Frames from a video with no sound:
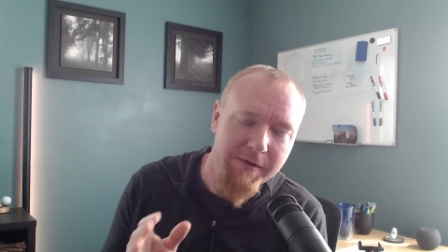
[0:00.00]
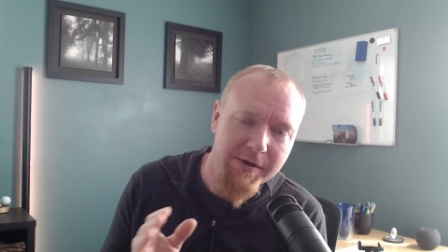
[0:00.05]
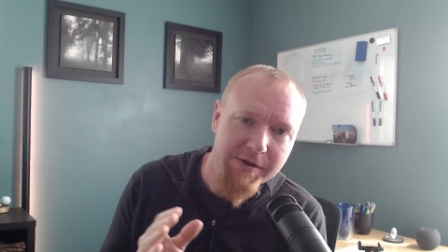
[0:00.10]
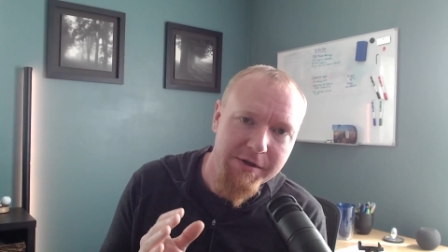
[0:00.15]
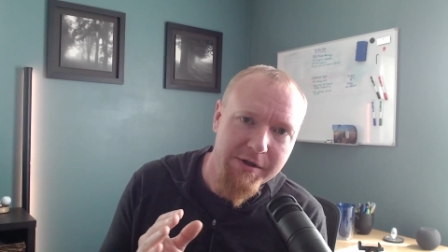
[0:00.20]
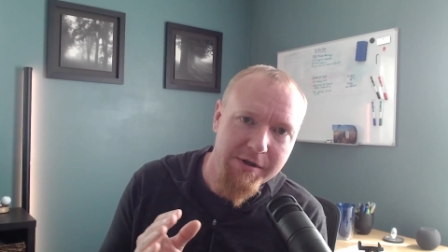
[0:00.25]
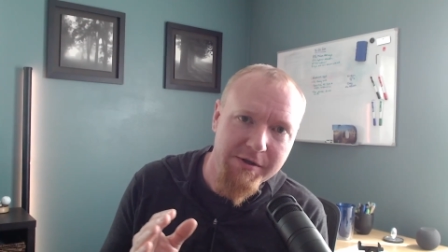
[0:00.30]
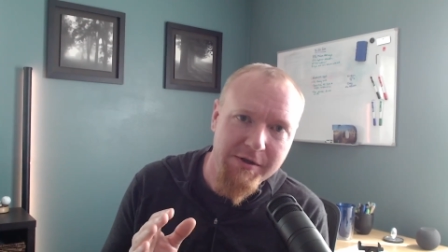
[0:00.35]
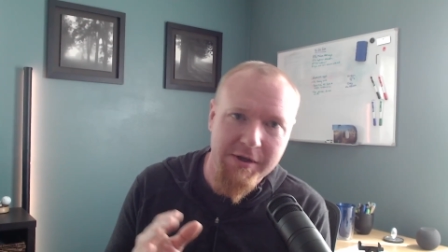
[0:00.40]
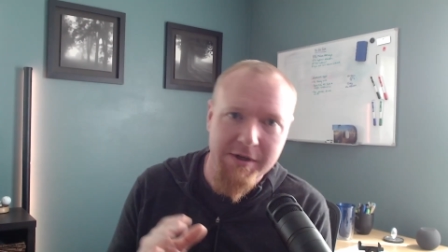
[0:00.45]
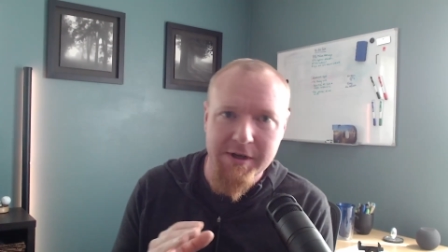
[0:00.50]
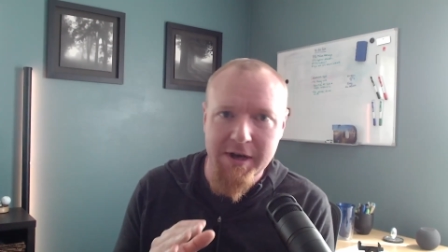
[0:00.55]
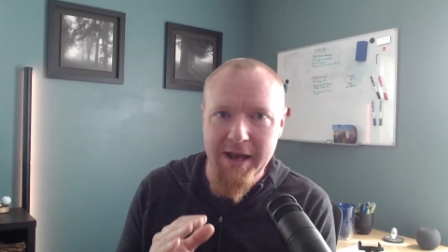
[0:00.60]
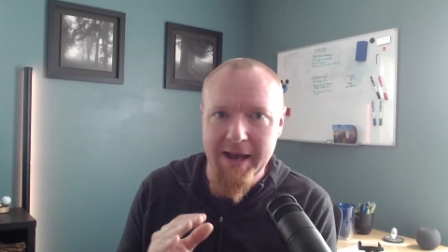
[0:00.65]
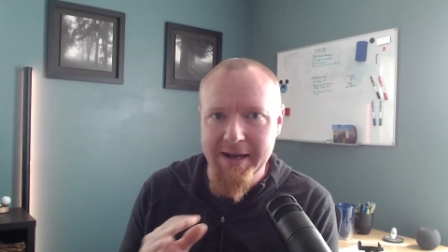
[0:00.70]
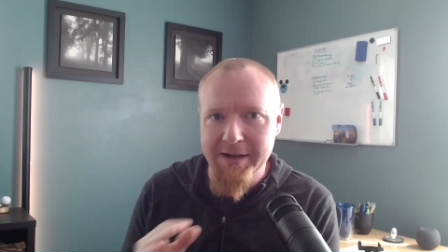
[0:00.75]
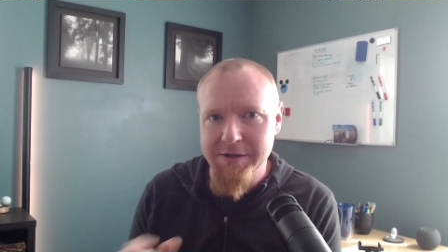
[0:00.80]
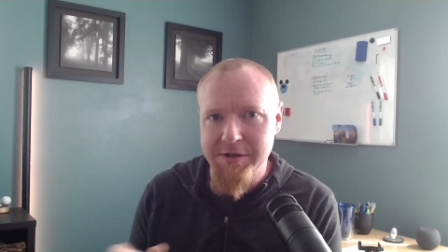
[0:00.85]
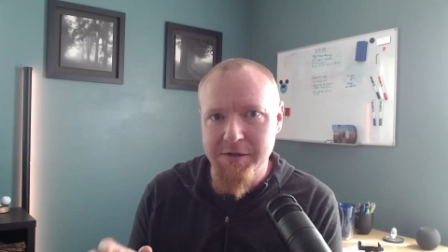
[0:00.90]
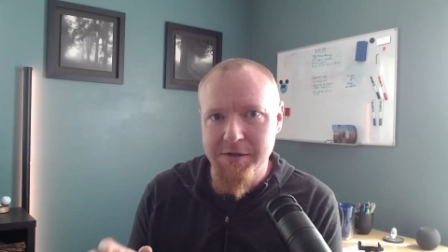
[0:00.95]
this is an
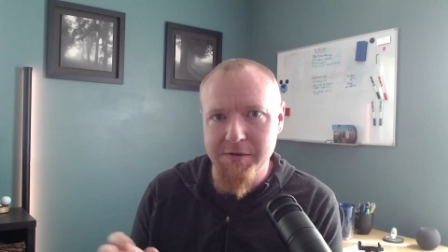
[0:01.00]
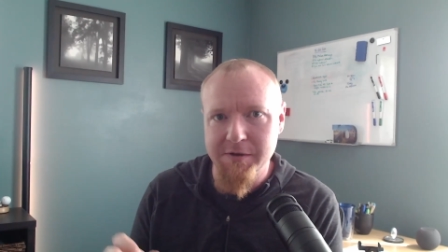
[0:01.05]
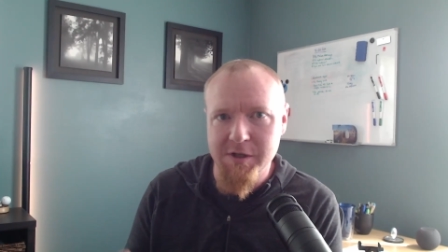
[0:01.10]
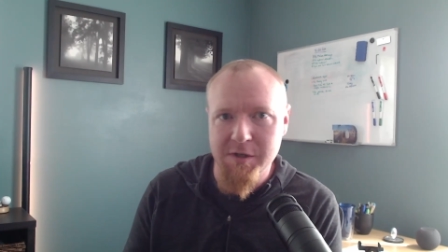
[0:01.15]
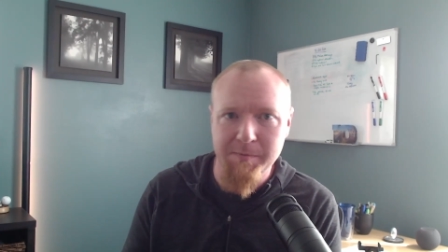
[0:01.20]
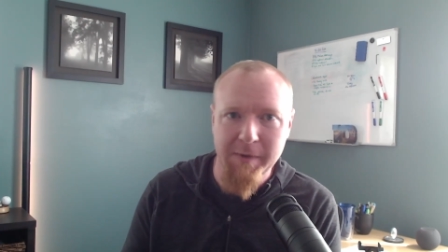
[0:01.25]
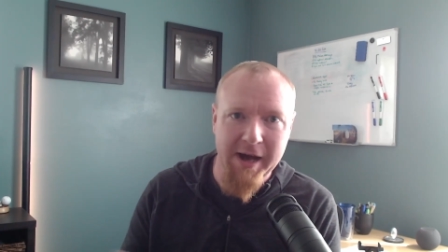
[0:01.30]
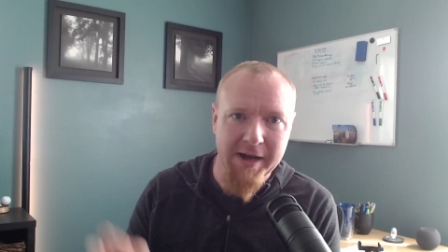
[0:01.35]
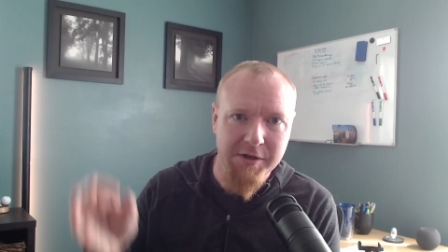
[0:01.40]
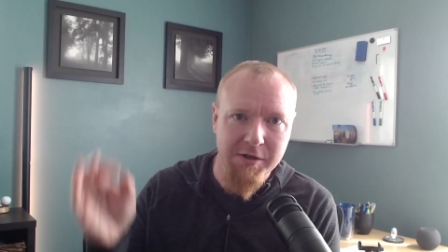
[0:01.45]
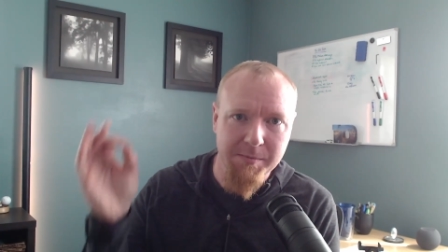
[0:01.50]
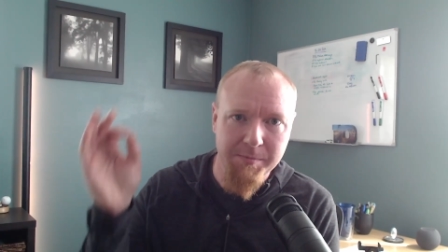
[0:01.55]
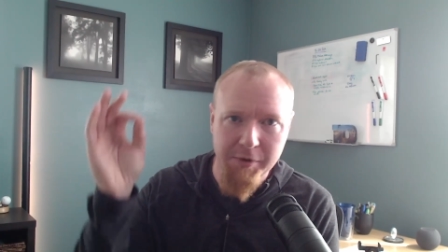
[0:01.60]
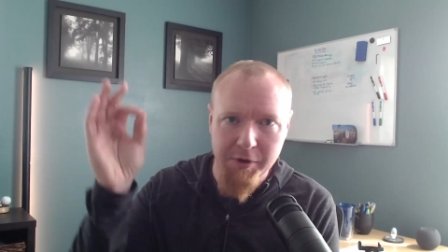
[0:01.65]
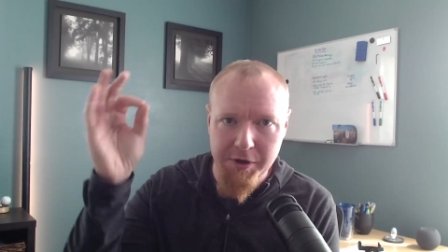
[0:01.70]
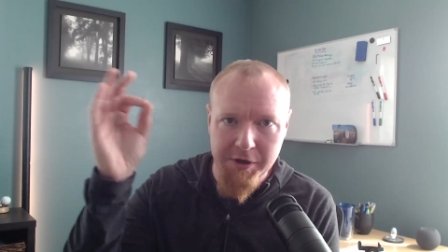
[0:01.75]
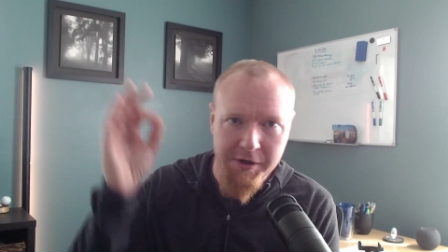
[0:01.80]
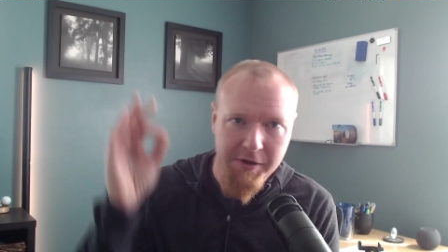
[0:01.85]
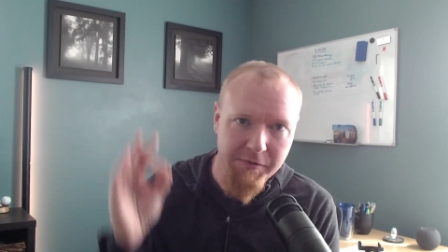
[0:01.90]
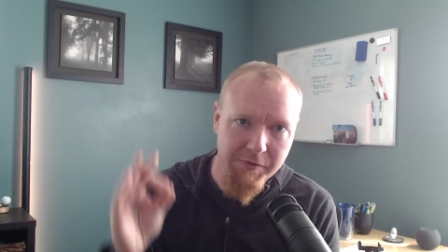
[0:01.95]
excellent spot to
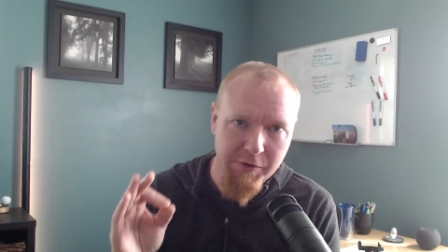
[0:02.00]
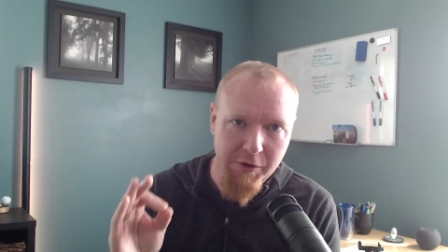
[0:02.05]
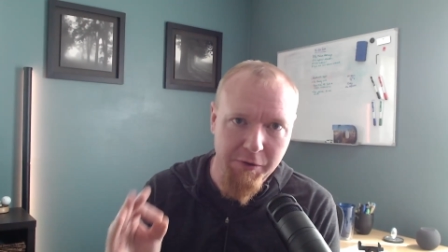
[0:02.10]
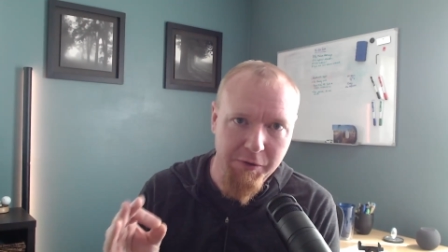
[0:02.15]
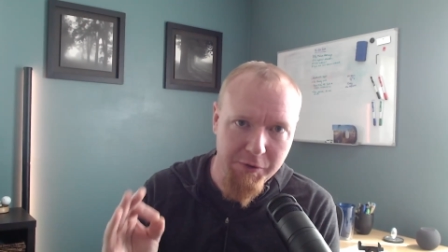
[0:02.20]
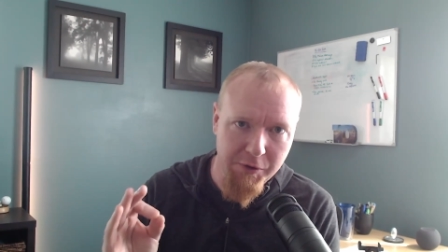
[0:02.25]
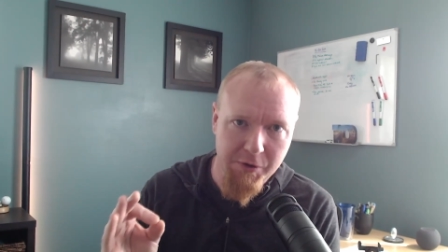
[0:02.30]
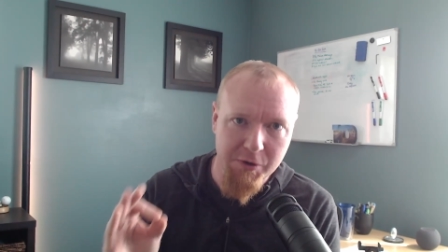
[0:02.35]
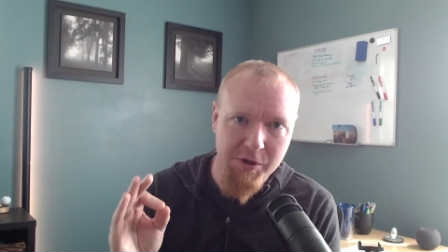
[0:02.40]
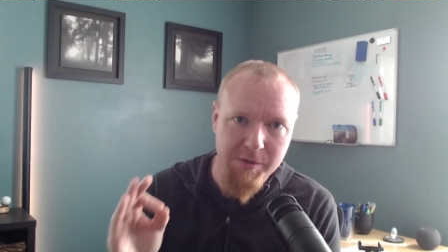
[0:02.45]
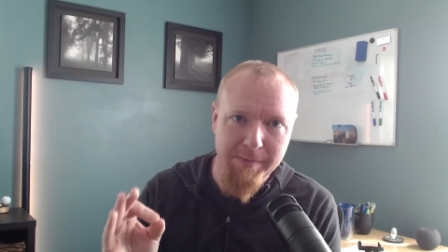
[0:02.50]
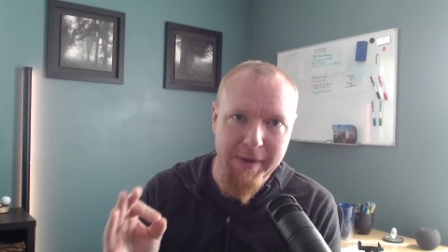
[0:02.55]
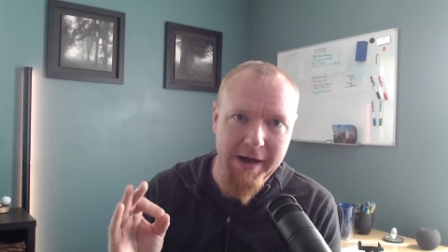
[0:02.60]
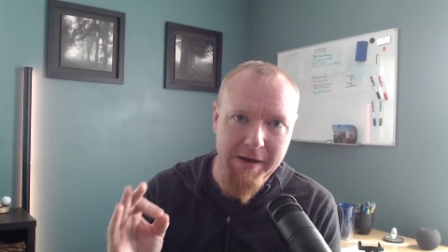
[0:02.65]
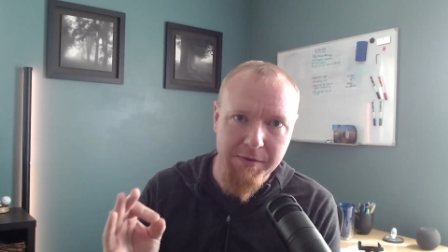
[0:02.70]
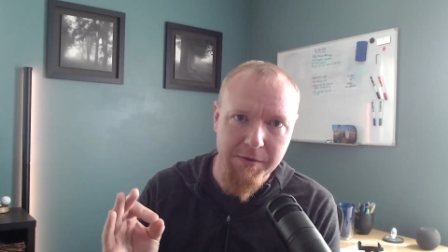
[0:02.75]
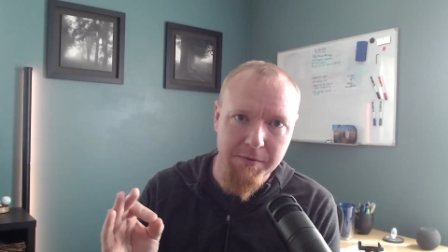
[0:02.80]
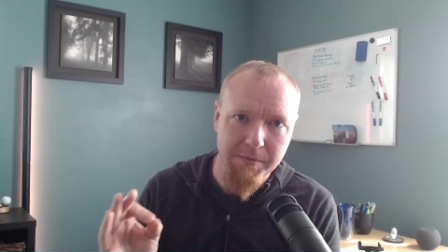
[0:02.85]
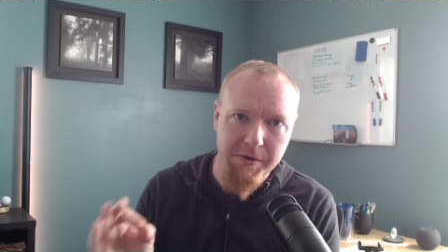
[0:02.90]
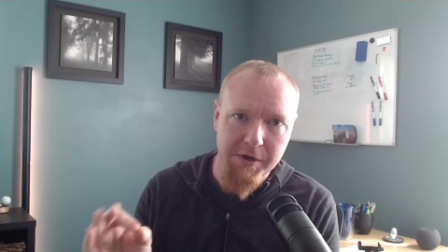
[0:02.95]
put it in the third
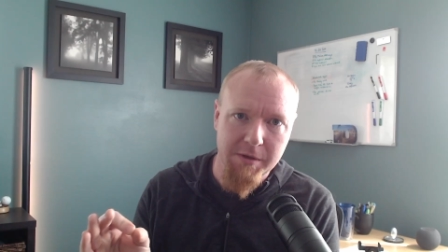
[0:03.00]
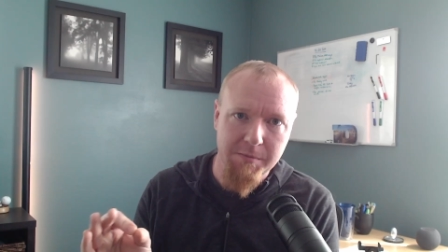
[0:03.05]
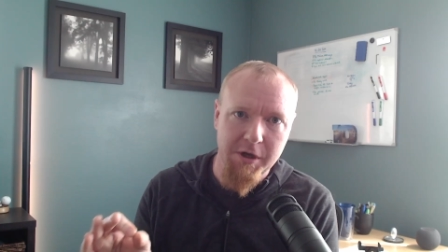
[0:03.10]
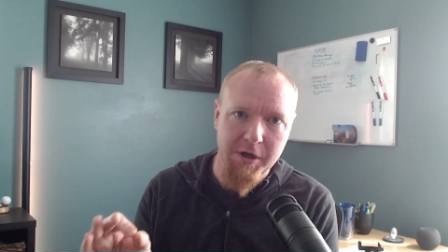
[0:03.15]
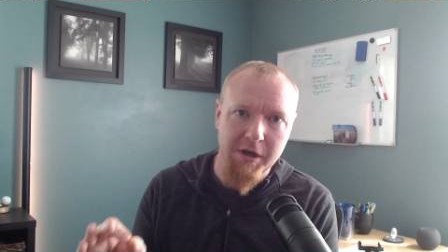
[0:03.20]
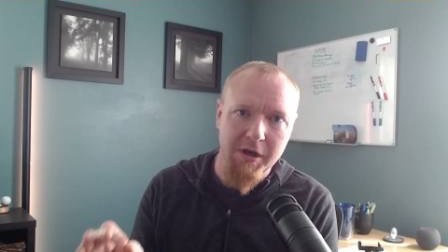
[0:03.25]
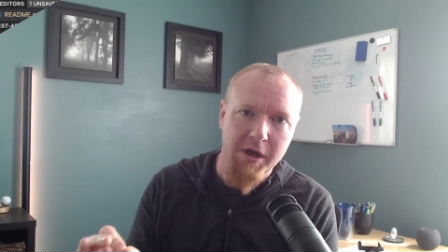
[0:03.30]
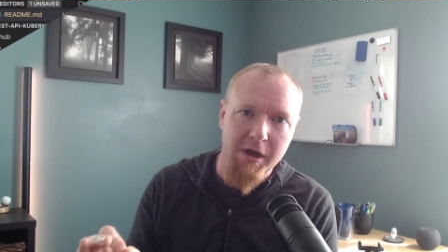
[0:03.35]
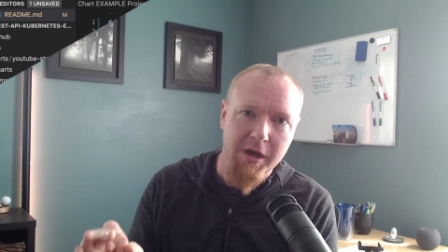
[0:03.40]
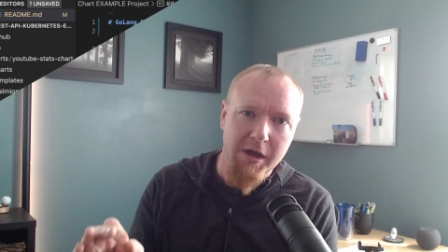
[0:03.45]
spot in the README.